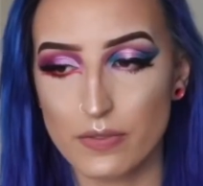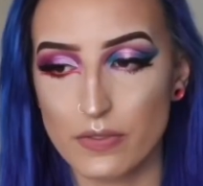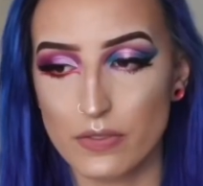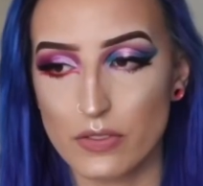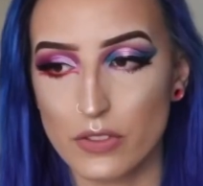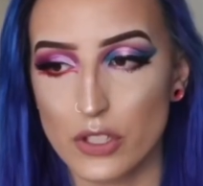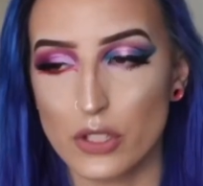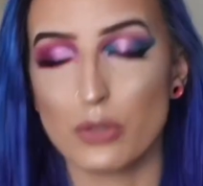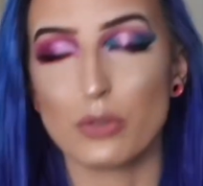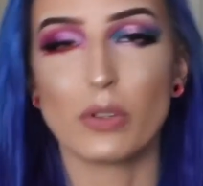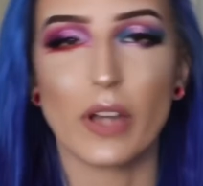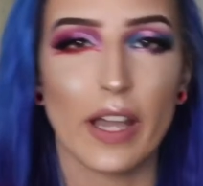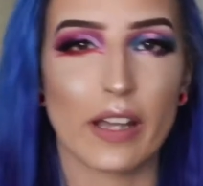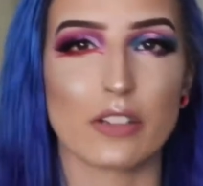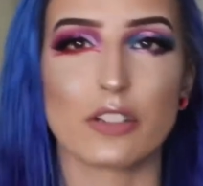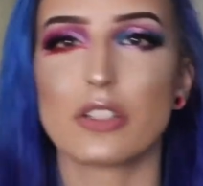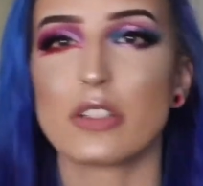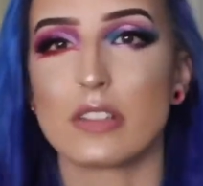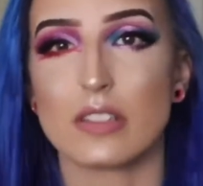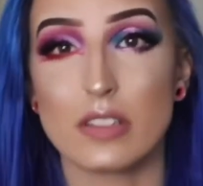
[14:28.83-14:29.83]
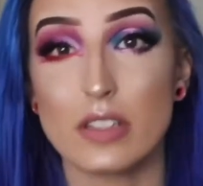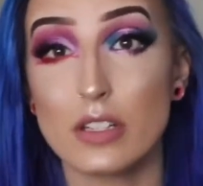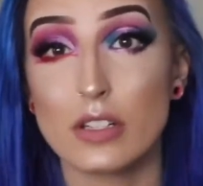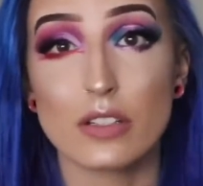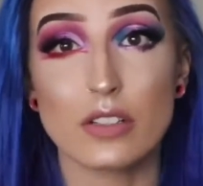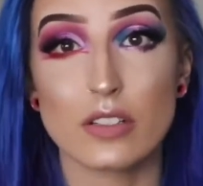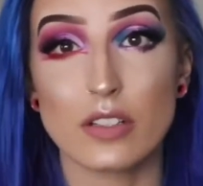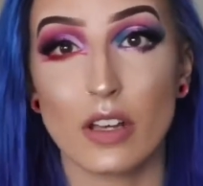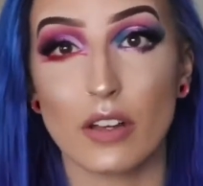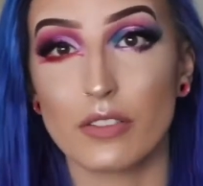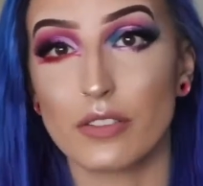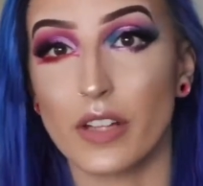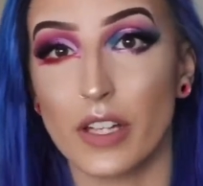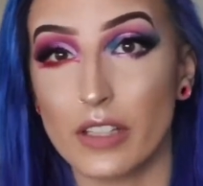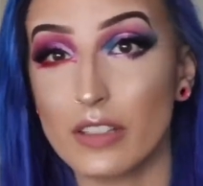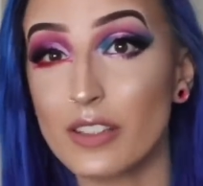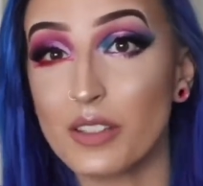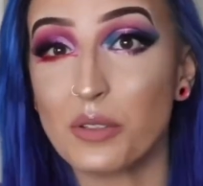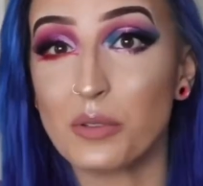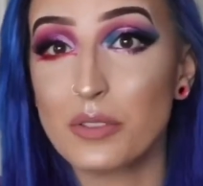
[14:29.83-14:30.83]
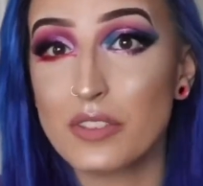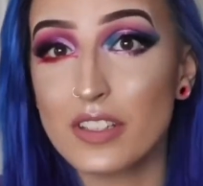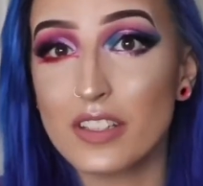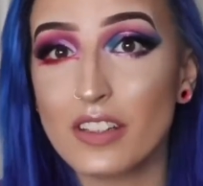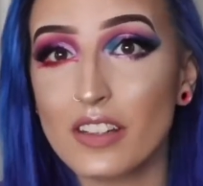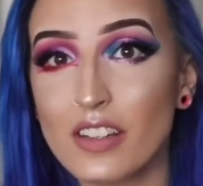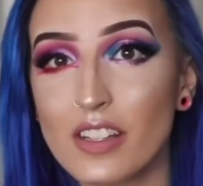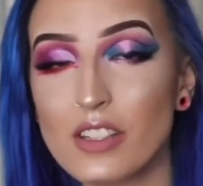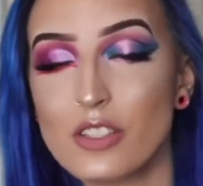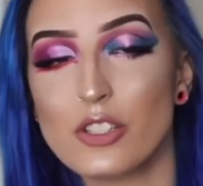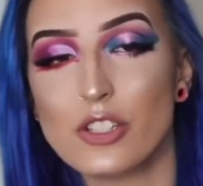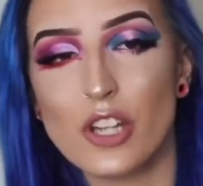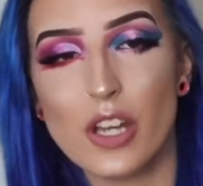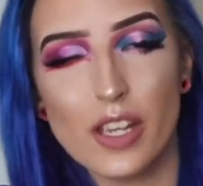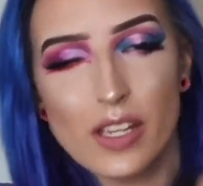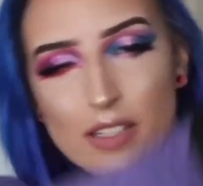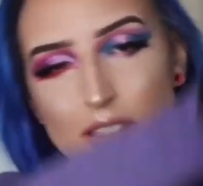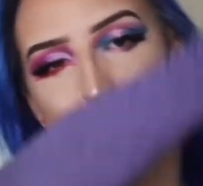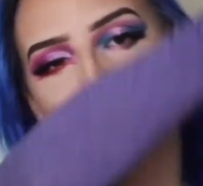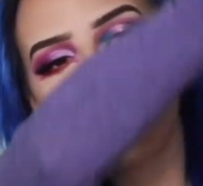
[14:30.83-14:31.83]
you actually see yourself like using these shades.